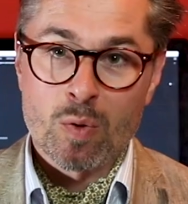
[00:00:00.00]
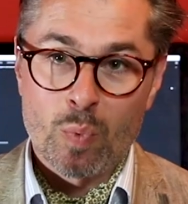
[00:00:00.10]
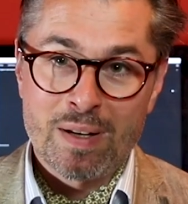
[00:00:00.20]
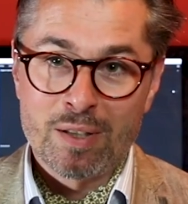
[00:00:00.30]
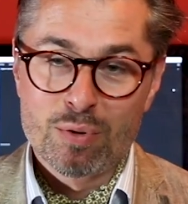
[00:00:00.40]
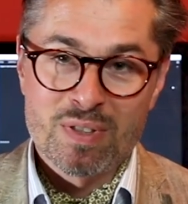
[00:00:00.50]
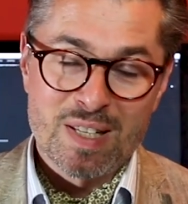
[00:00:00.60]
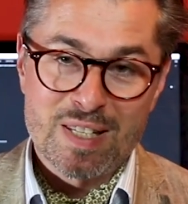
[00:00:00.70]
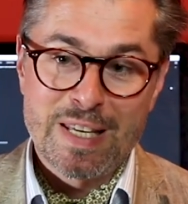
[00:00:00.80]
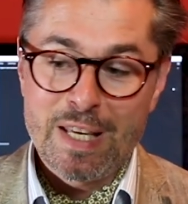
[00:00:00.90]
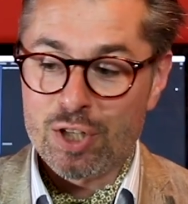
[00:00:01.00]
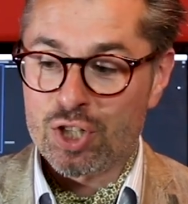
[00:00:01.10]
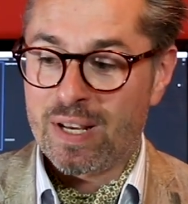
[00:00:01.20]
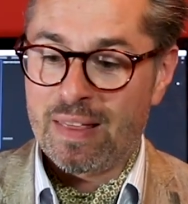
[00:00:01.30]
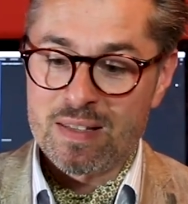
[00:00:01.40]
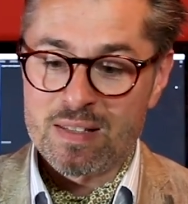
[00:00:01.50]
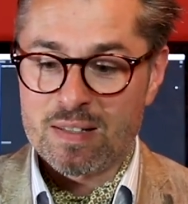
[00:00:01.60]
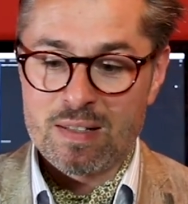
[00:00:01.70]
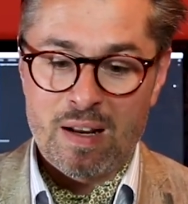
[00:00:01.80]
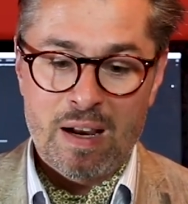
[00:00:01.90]
When I used this hinge and this
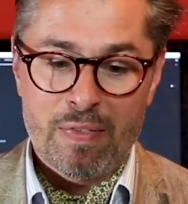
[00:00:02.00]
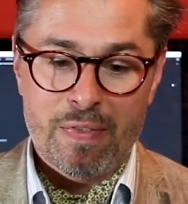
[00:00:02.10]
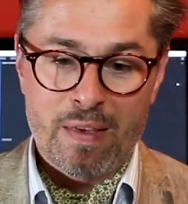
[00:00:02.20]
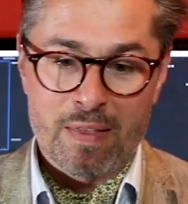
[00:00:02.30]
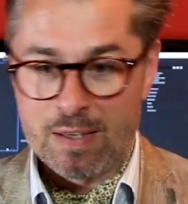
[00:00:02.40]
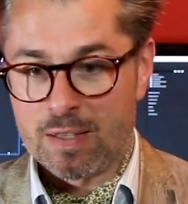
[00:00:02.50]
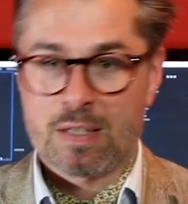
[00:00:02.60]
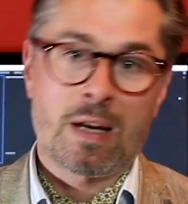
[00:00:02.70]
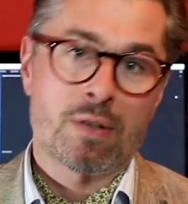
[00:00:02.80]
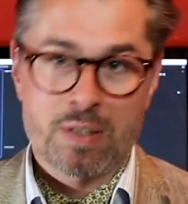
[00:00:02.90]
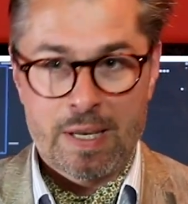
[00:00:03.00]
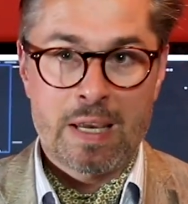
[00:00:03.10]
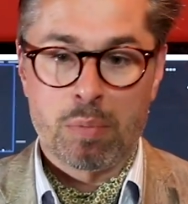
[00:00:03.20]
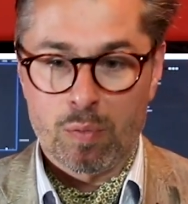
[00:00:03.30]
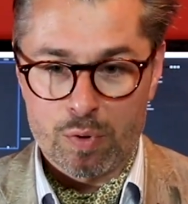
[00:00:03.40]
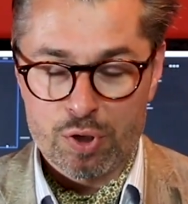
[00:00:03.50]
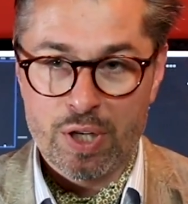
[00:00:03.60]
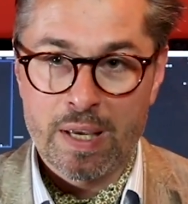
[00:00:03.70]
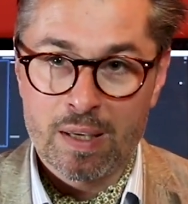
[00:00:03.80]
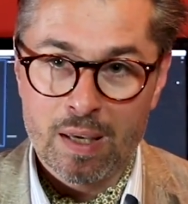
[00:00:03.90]
slide thing, the entire table was
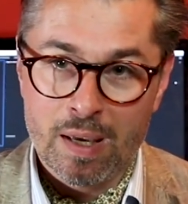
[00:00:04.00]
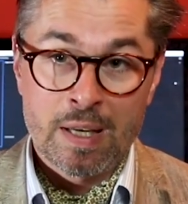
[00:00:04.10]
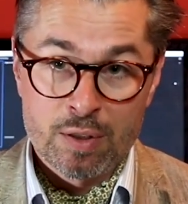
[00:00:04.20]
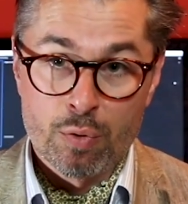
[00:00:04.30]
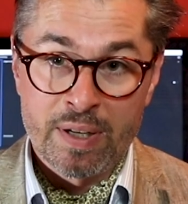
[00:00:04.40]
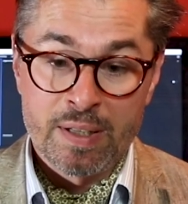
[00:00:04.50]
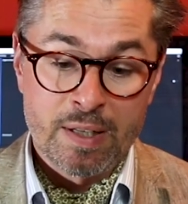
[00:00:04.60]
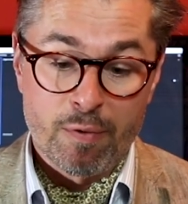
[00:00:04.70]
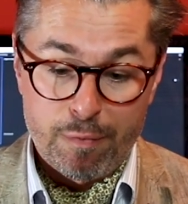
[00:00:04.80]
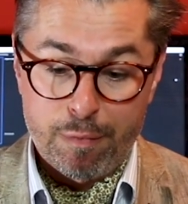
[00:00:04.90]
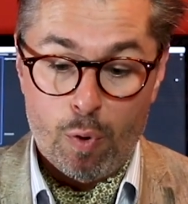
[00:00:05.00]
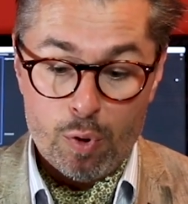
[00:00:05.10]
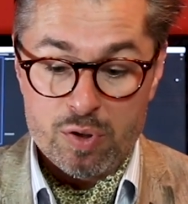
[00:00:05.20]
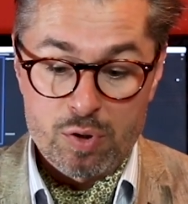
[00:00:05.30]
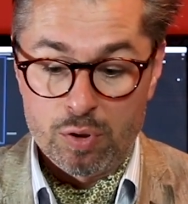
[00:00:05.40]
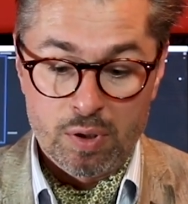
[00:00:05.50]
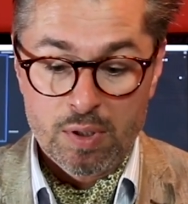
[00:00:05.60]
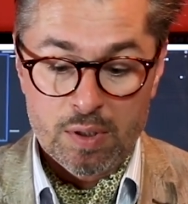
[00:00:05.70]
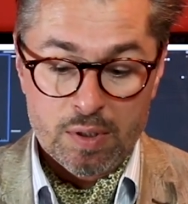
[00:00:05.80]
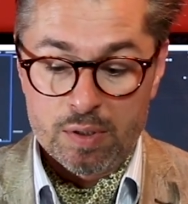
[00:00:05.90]
shaking and you really need a force to
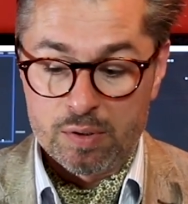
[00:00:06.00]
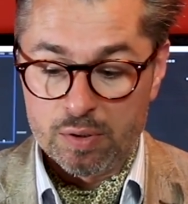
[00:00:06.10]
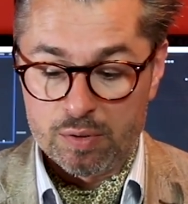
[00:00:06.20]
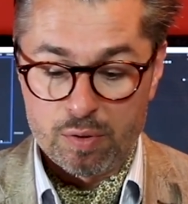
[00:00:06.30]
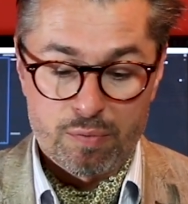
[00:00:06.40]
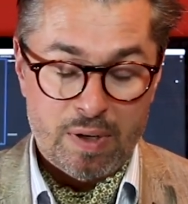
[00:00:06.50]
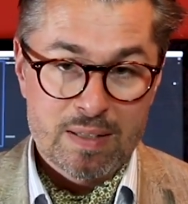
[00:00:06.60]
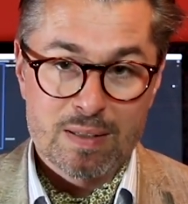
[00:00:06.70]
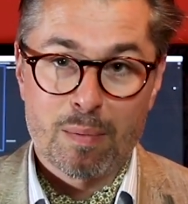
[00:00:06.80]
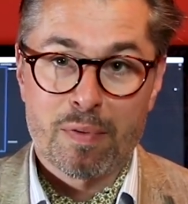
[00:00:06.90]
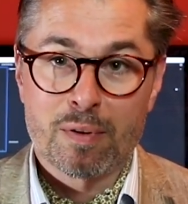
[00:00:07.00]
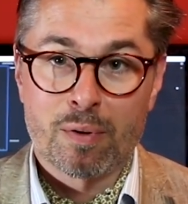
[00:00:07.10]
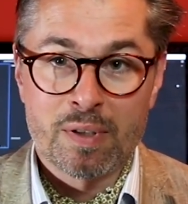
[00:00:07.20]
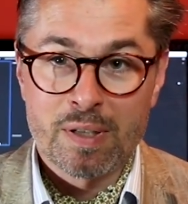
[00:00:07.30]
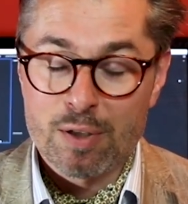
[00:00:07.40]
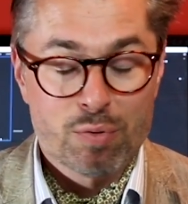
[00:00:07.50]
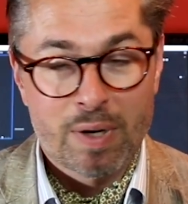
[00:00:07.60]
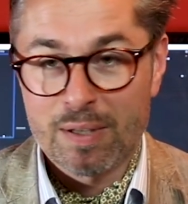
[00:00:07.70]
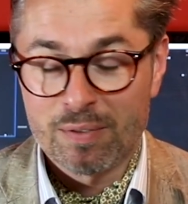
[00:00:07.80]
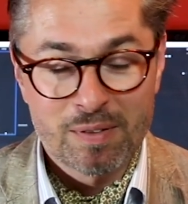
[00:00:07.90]
write something on it. I
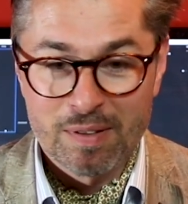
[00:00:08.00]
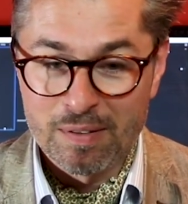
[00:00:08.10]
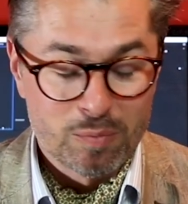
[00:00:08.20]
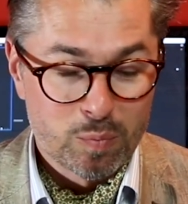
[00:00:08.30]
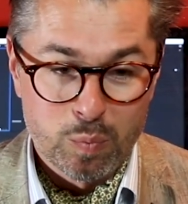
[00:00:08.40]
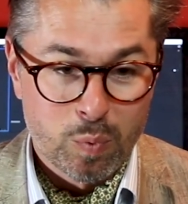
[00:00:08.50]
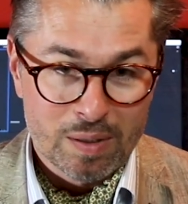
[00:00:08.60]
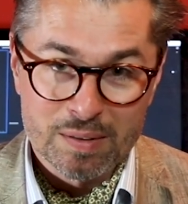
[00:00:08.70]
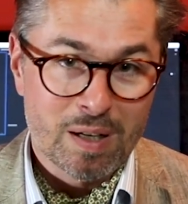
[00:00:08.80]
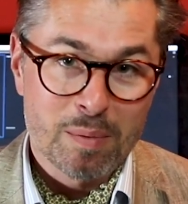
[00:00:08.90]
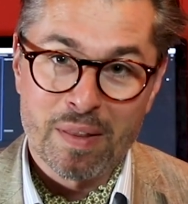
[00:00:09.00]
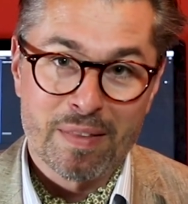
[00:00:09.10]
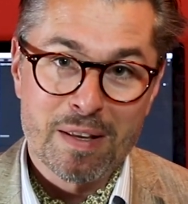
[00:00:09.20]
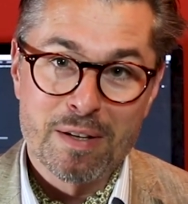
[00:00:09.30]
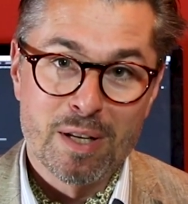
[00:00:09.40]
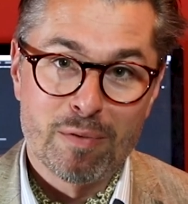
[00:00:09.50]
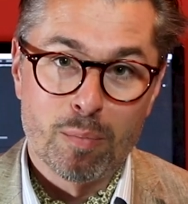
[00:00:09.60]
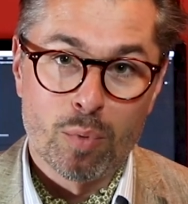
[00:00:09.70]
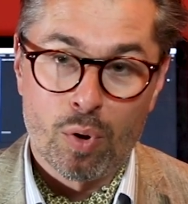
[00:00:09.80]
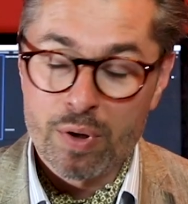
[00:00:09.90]
tried it one time and then never
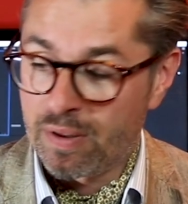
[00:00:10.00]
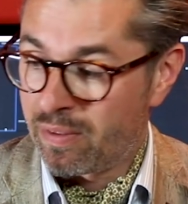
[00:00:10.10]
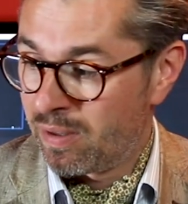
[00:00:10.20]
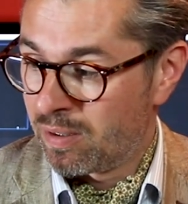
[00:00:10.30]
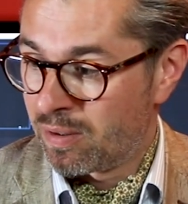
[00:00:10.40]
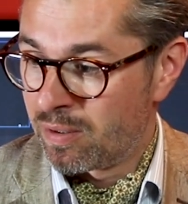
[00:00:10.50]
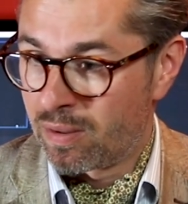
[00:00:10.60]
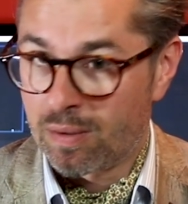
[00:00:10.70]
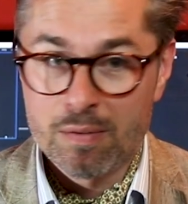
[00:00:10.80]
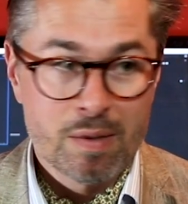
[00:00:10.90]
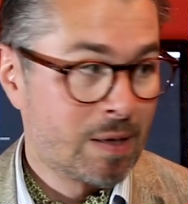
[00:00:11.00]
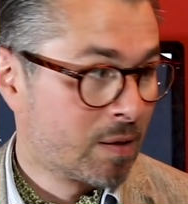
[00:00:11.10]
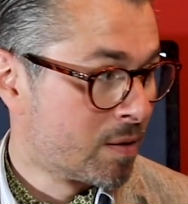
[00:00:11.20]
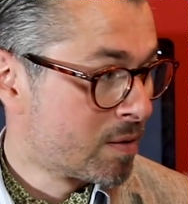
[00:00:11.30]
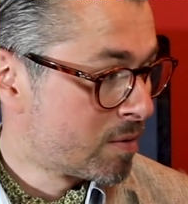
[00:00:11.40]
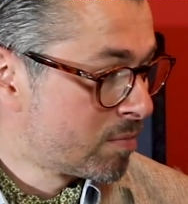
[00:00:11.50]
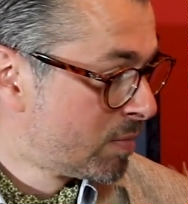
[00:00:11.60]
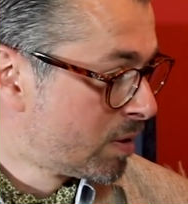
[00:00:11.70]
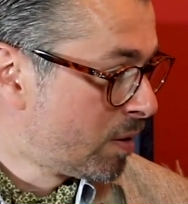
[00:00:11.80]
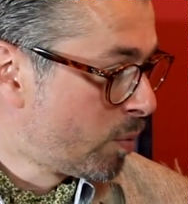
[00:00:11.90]
more. And I think the thing is,
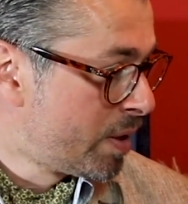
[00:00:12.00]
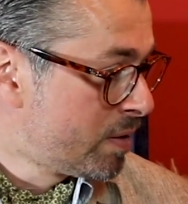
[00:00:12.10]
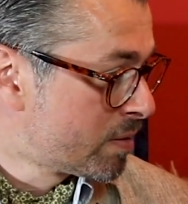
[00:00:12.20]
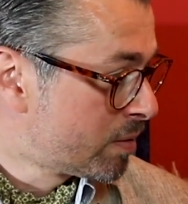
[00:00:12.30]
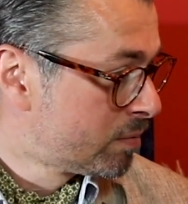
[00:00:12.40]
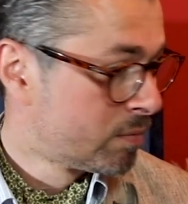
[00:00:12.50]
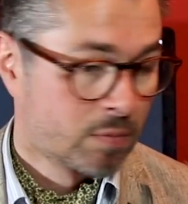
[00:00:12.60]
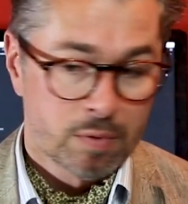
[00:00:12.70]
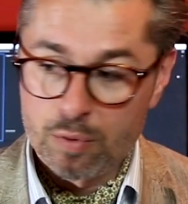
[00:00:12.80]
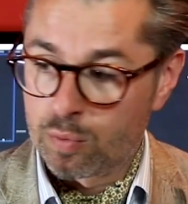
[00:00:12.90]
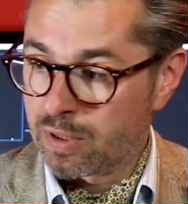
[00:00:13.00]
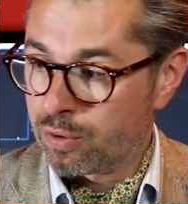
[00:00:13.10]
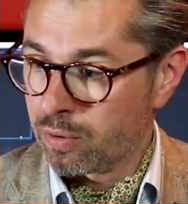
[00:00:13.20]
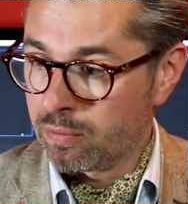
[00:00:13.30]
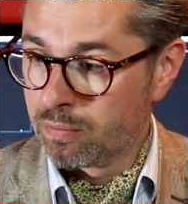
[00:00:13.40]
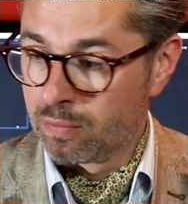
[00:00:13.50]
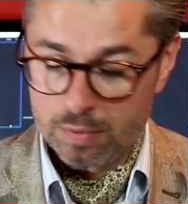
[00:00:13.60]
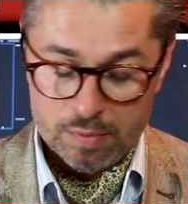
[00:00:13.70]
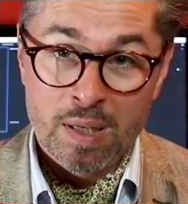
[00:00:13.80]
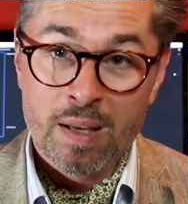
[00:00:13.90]
where is it? Good question.
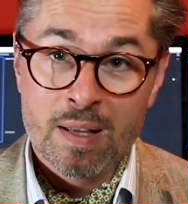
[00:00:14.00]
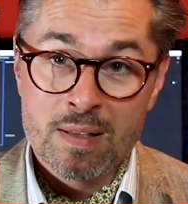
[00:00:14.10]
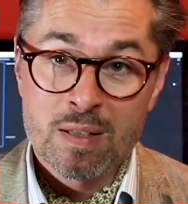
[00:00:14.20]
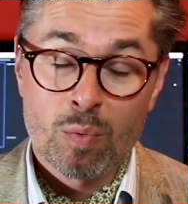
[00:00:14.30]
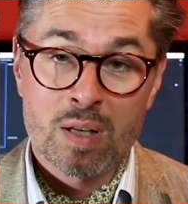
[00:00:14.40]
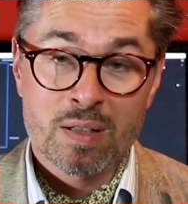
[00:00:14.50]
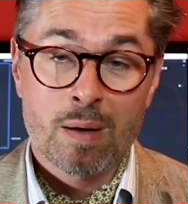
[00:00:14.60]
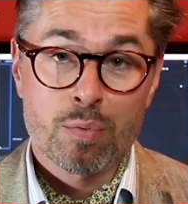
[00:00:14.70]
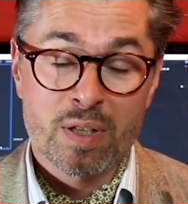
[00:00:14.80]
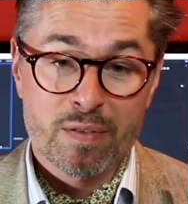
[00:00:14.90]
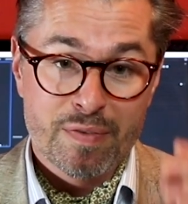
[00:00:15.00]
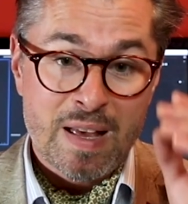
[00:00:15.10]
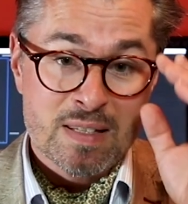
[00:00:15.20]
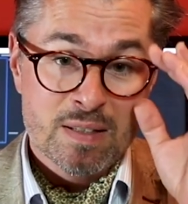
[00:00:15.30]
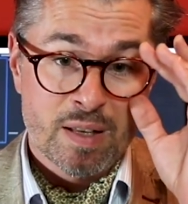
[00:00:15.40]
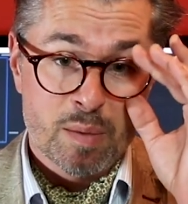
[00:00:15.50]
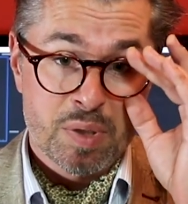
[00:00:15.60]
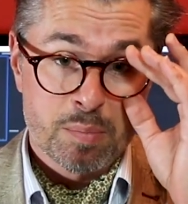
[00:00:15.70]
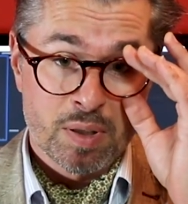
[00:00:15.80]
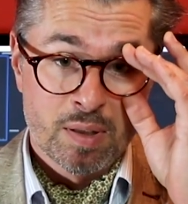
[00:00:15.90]
But I can see why typewriter fascinate
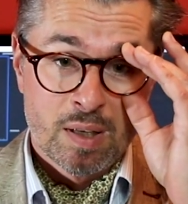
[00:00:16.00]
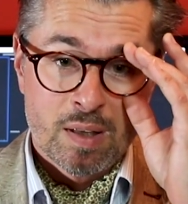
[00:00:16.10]
people.